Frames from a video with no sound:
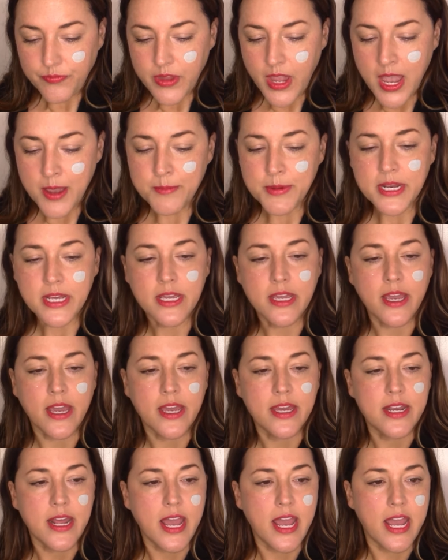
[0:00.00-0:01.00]
I'm gonna
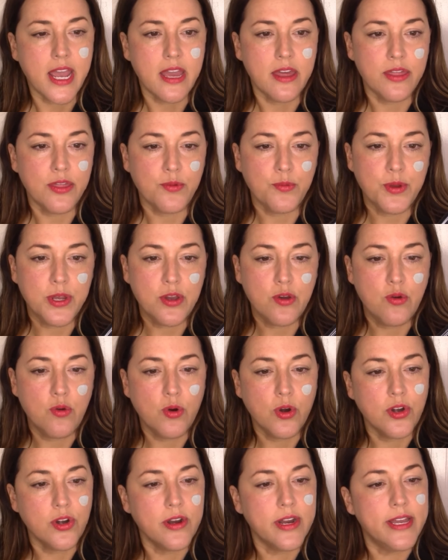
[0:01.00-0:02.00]
get a three
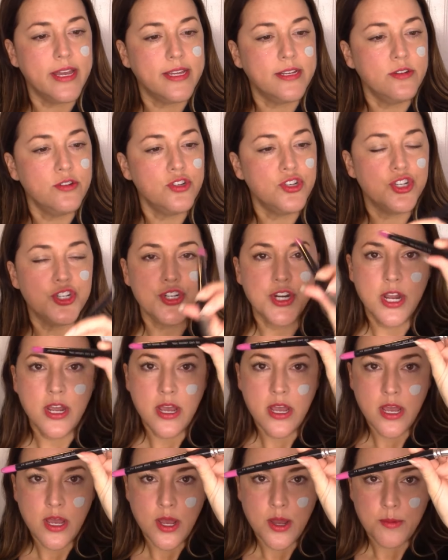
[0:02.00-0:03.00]
quarter inch
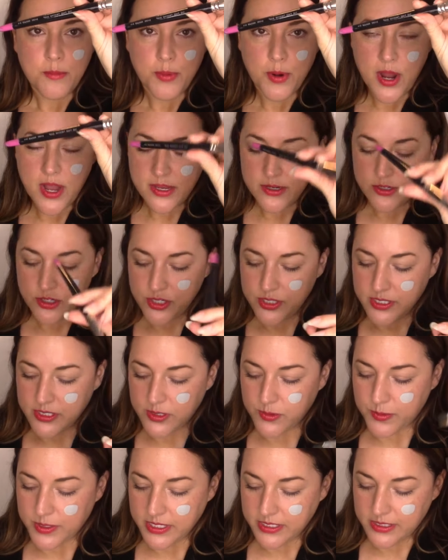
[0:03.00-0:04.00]
brush. This
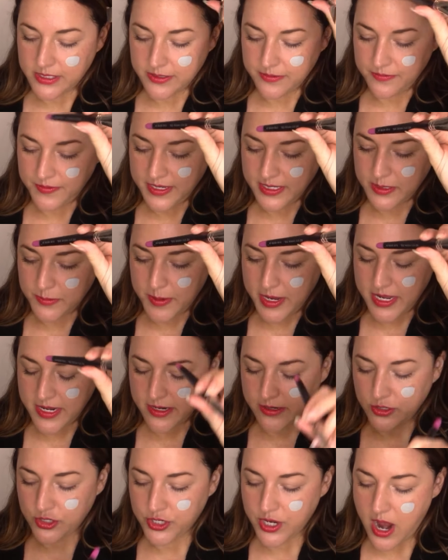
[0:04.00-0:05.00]
one is the Face Painting
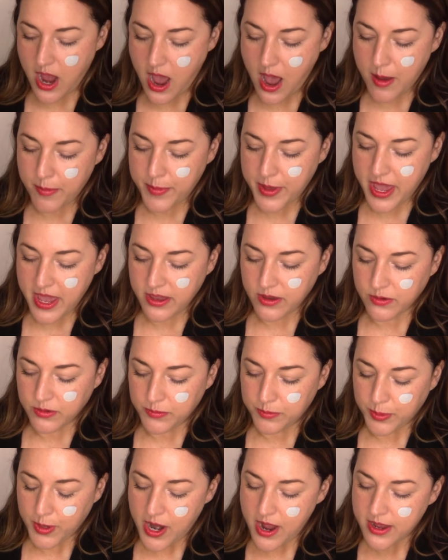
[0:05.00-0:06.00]
Shop angled
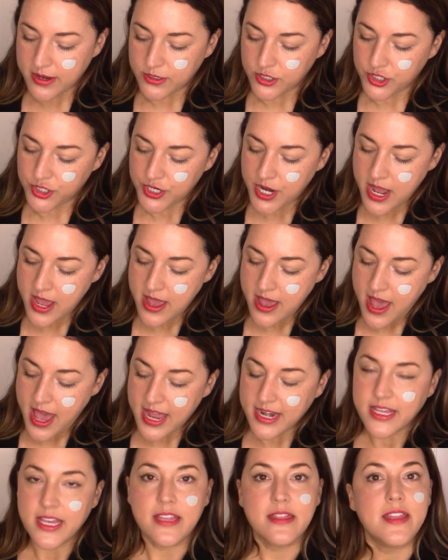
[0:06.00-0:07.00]
brush
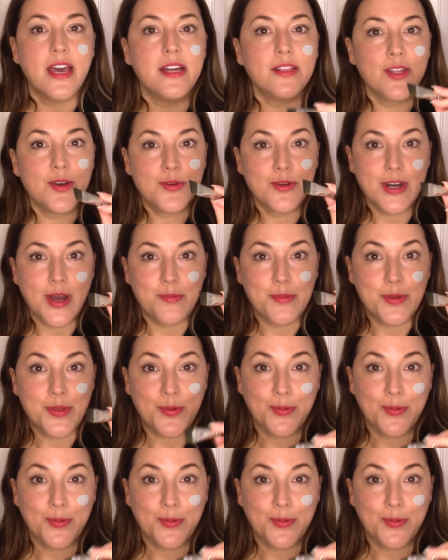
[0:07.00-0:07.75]
and get that loaded up with a